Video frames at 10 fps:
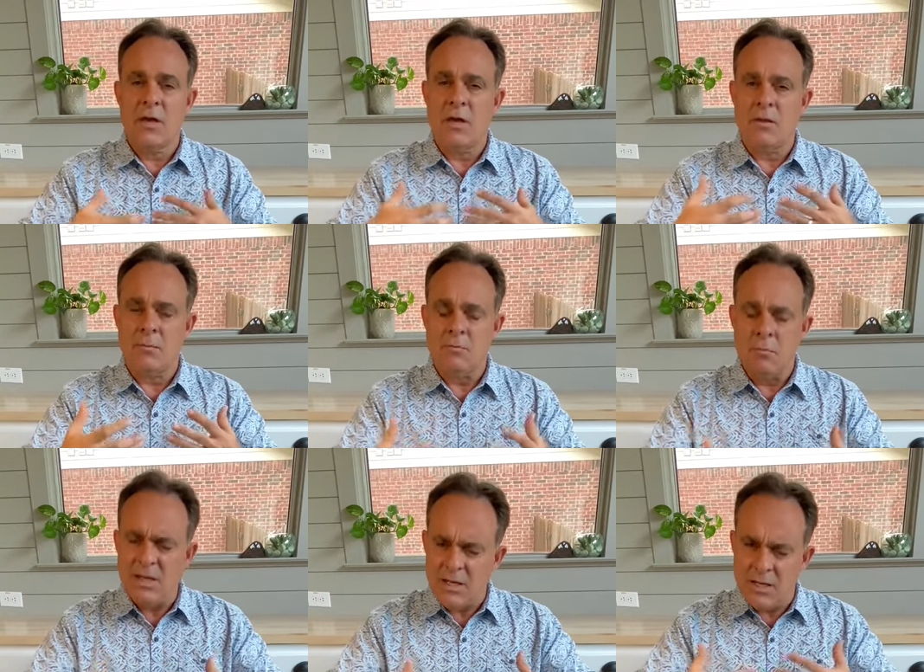And the
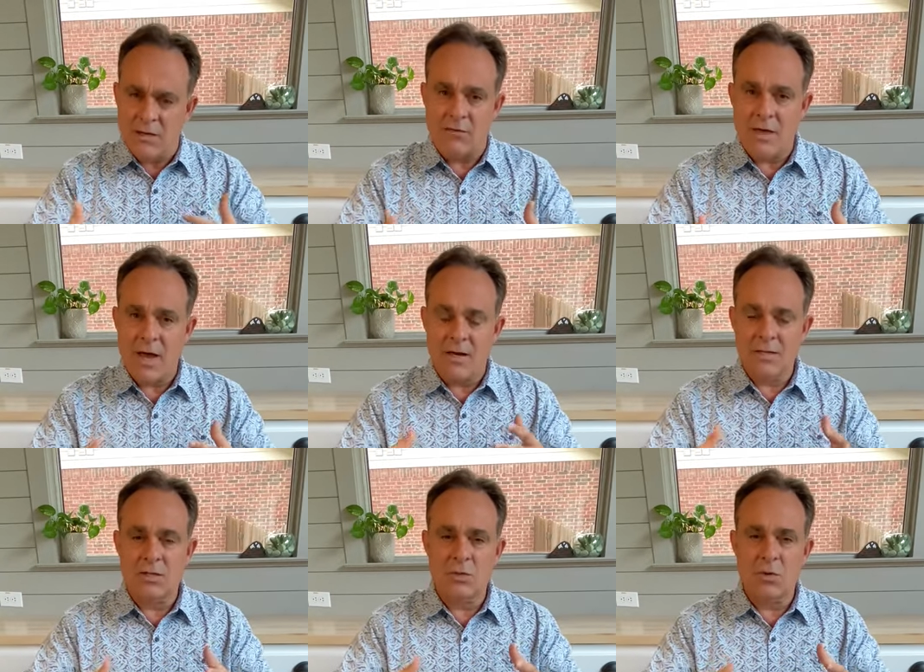meaning of that
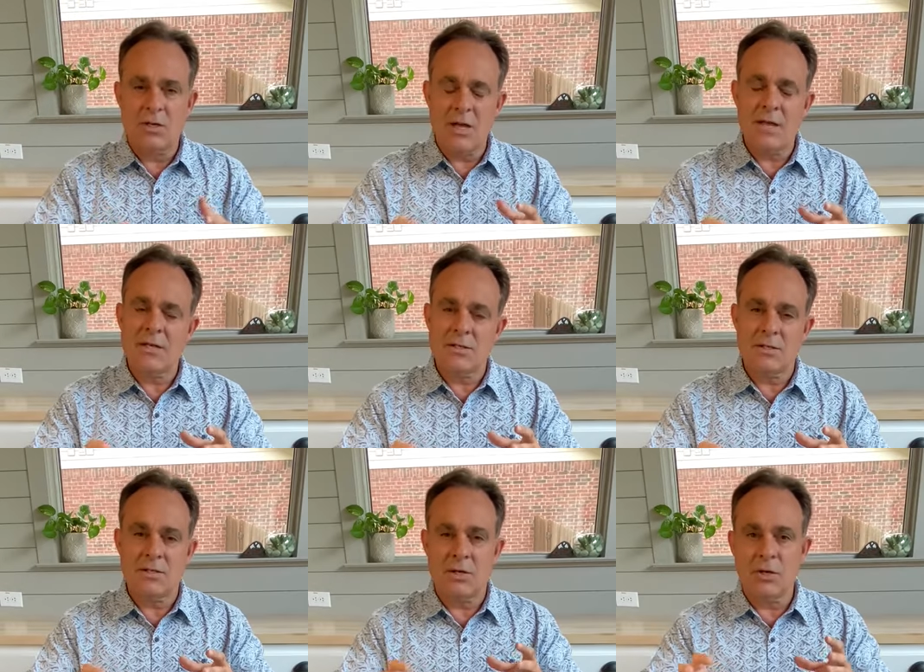is really not
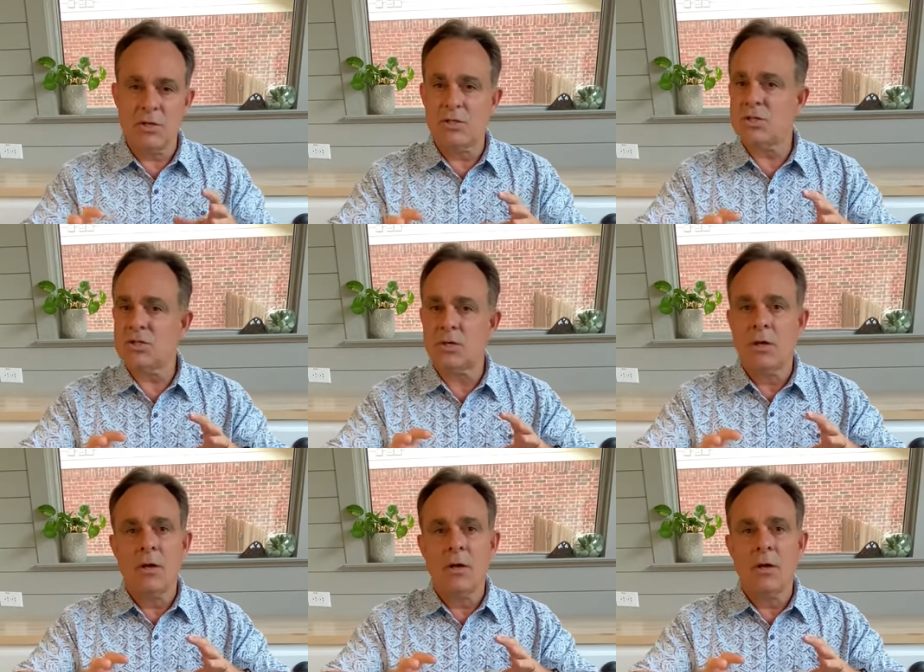necessarily just